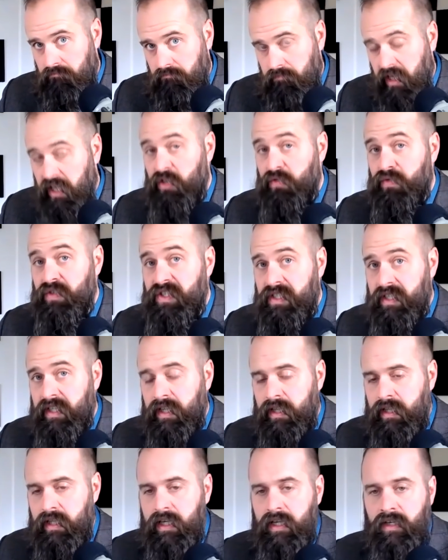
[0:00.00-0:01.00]

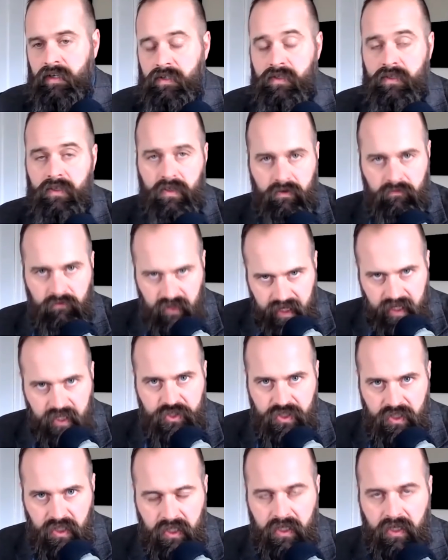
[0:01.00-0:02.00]
interesting things,
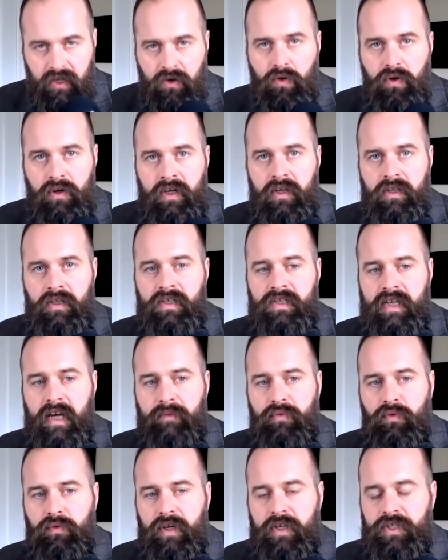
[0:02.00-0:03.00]
allegedly, according to this
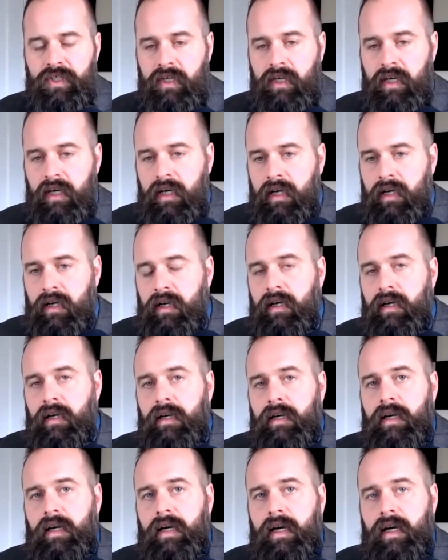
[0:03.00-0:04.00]
apparition.
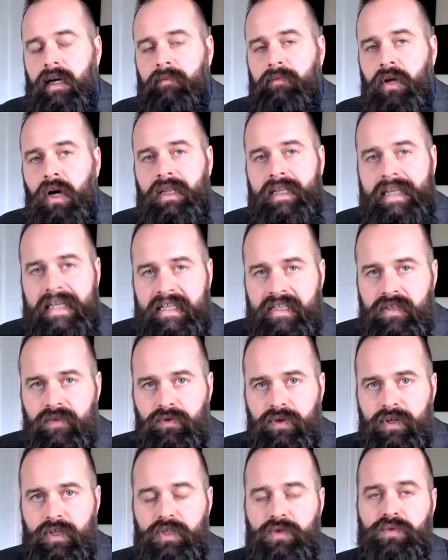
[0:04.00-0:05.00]
Not least
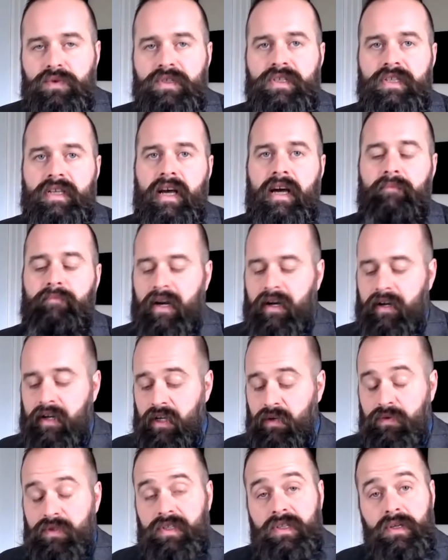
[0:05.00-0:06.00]
of which was that
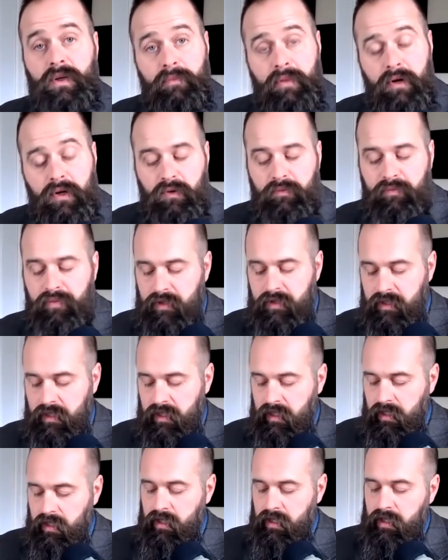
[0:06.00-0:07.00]
Benedict was still Pope,
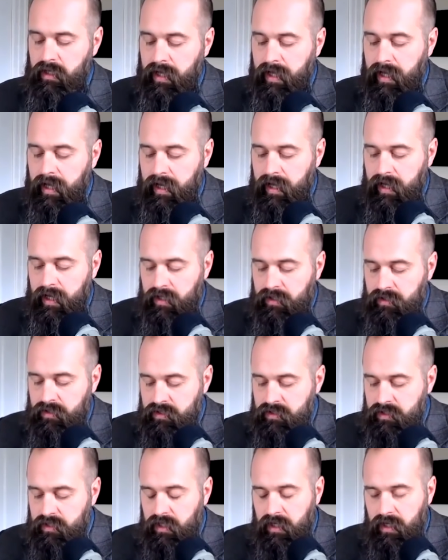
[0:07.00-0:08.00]

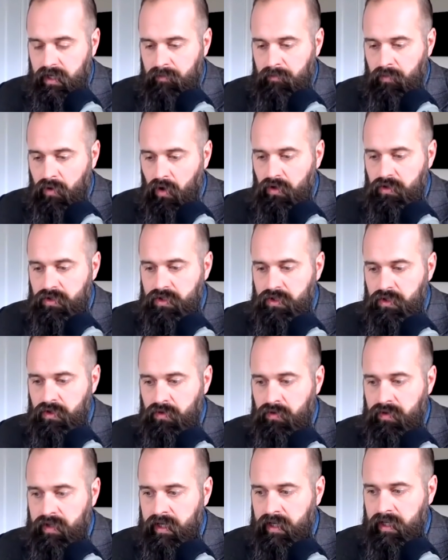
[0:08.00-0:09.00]
and
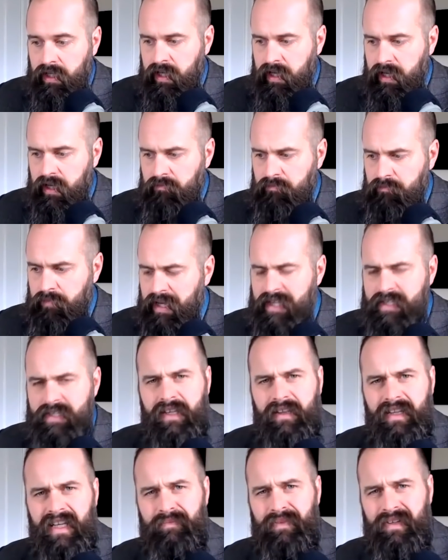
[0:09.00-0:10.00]
also that he had
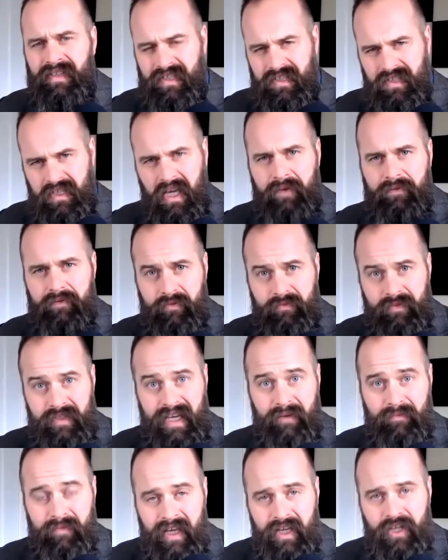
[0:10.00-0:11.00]
basically been saved from
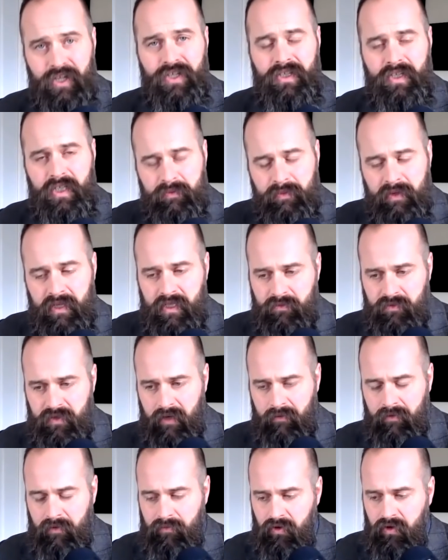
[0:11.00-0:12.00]
damnation and spent some
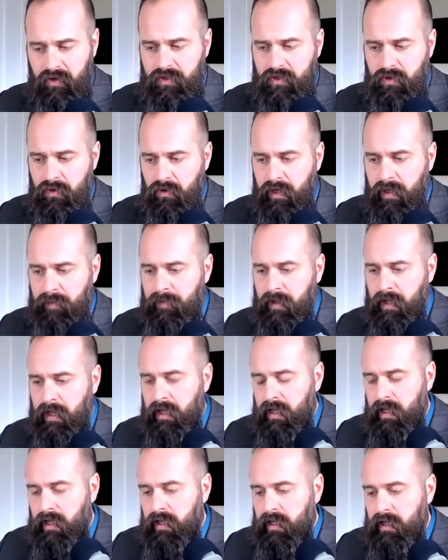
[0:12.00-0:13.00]
time in purgatory.
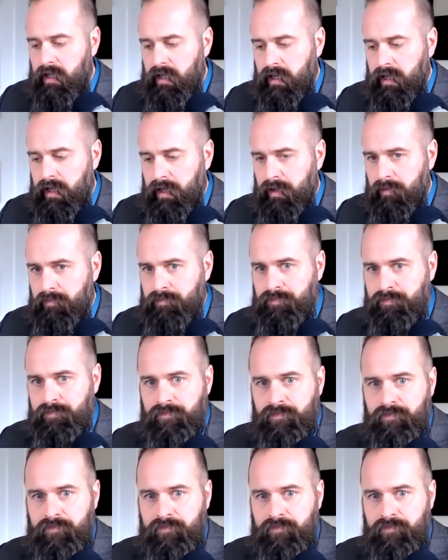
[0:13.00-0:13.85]
And